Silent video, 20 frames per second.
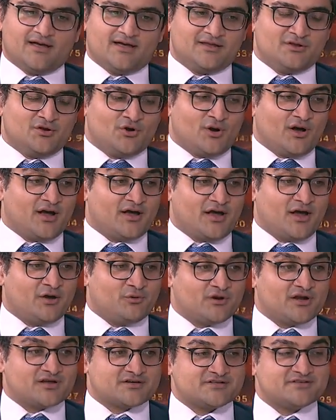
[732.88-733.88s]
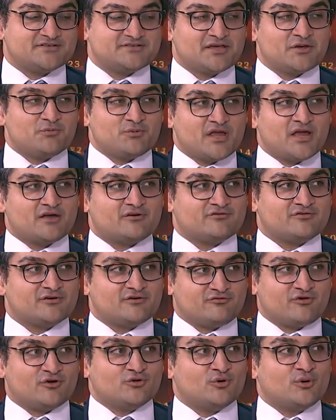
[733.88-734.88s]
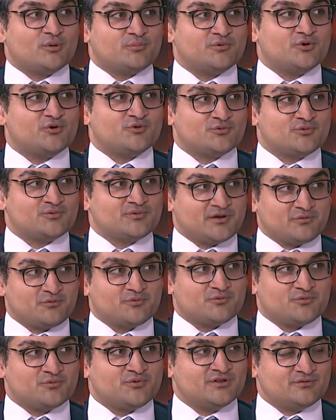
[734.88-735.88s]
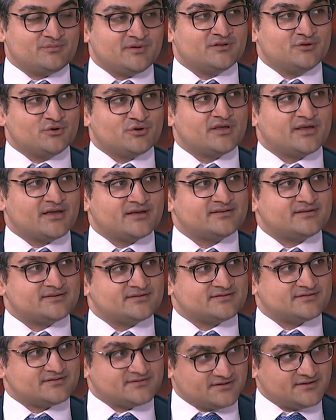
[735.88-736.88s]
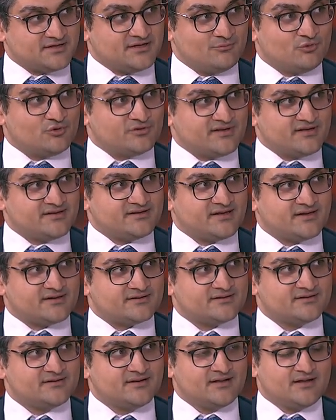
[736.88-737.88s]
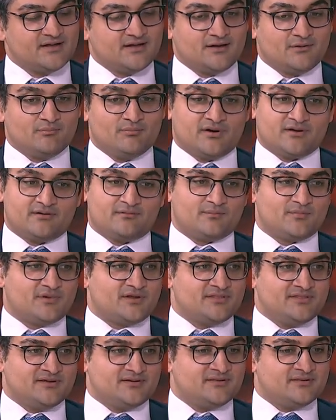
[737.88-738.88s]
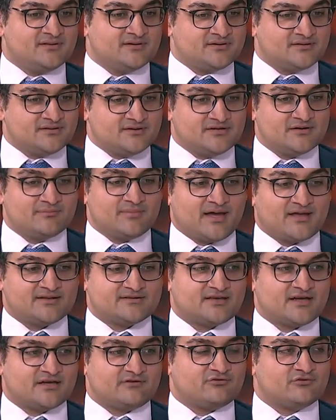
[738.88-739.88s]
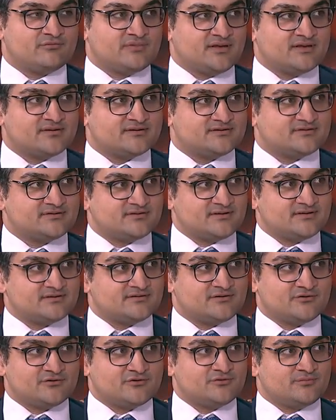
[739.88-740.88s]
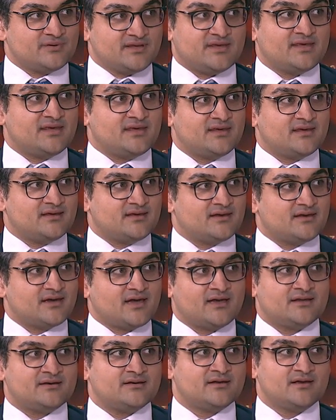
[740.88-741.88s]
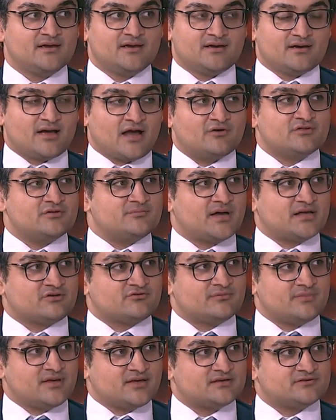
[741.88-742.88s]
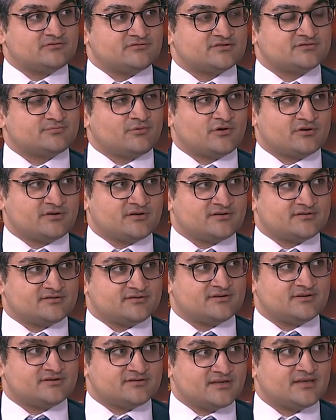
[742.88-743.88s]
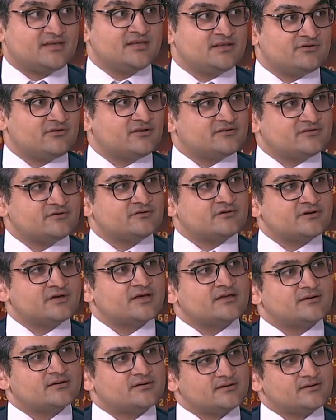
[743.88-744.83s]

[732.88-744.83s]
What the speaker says: you know, I would actually say we have a follow-up note that we'll be looking at this in more detail. But the demand side for me is going to be key. And how the battery makers respond is the key trends to look at.